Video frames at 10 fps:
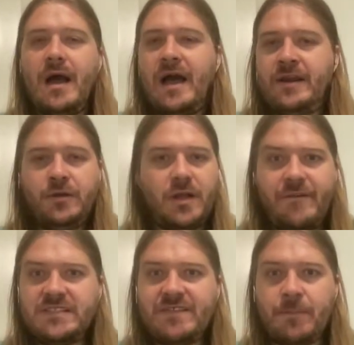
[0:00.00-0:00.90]
And he'll
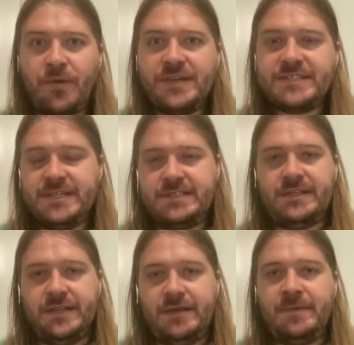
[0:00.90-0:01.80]
always have a place in this
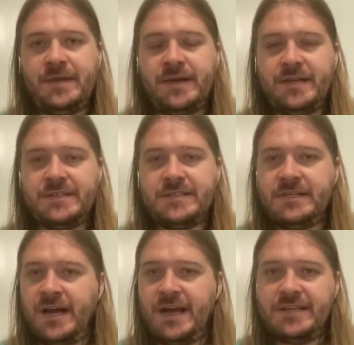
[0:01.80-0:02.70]
league because
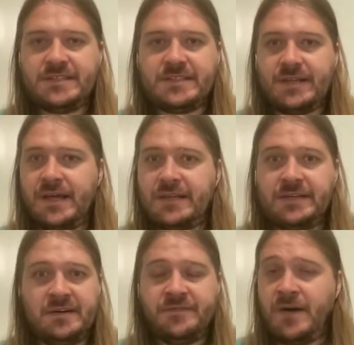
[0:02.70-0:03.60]
guys like
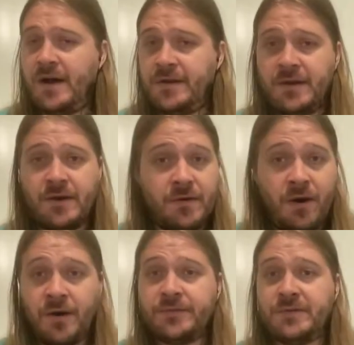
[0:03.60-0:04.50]
Terry Fontenot,
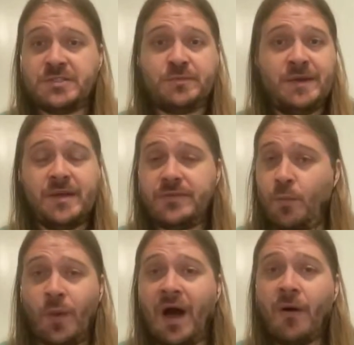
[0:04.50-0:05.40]
Arthur Smith
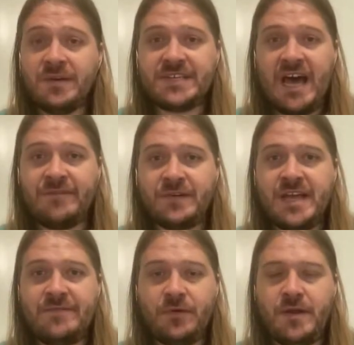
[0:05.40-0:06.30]
will always
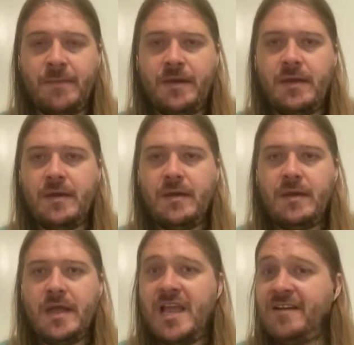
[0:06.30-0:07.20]
advocate for him,
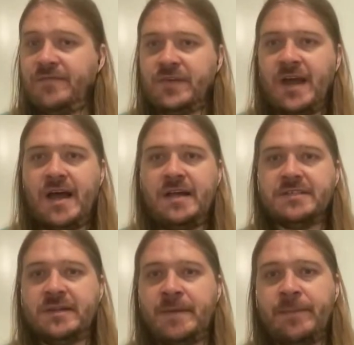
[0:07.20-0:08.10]
even if the guys
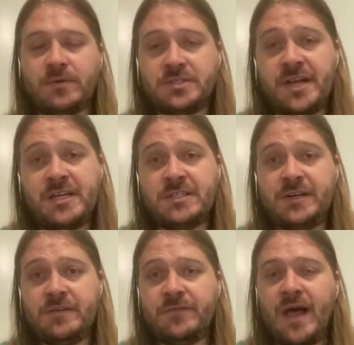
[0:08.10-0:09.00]
and the people change
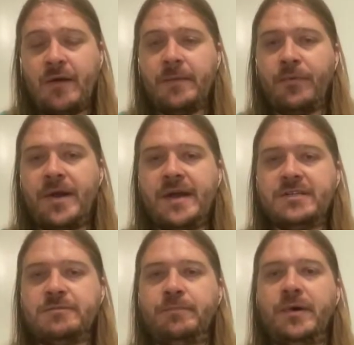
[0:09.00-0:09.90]
here in Flowery
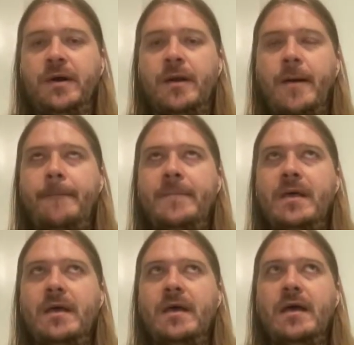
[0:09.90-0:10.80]
Branch. But
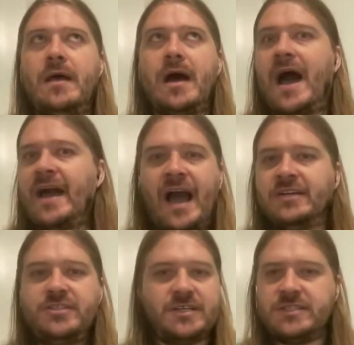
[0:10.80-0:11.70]
I
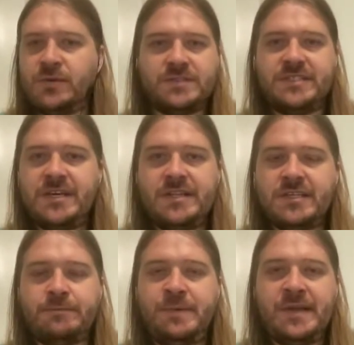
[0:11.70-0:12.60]
just don't see
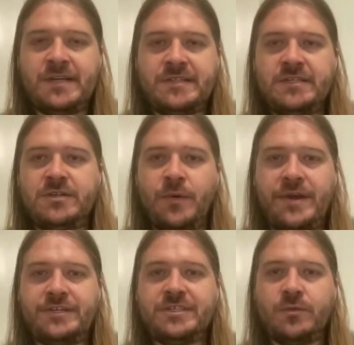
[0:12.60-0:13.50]
this being a
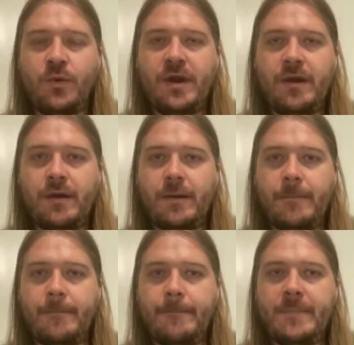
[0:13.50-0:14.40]
situation where
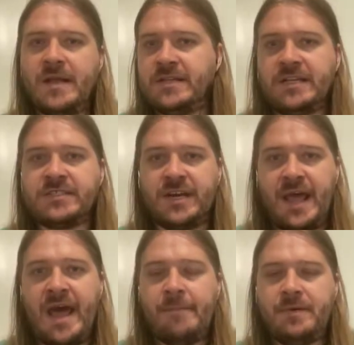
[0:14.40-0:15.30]
it's going to
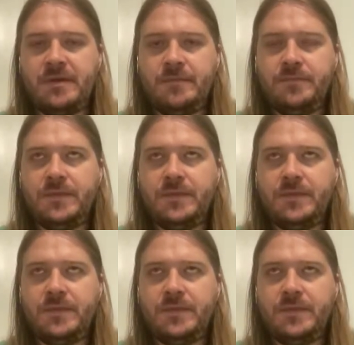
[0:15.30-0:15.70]
happen.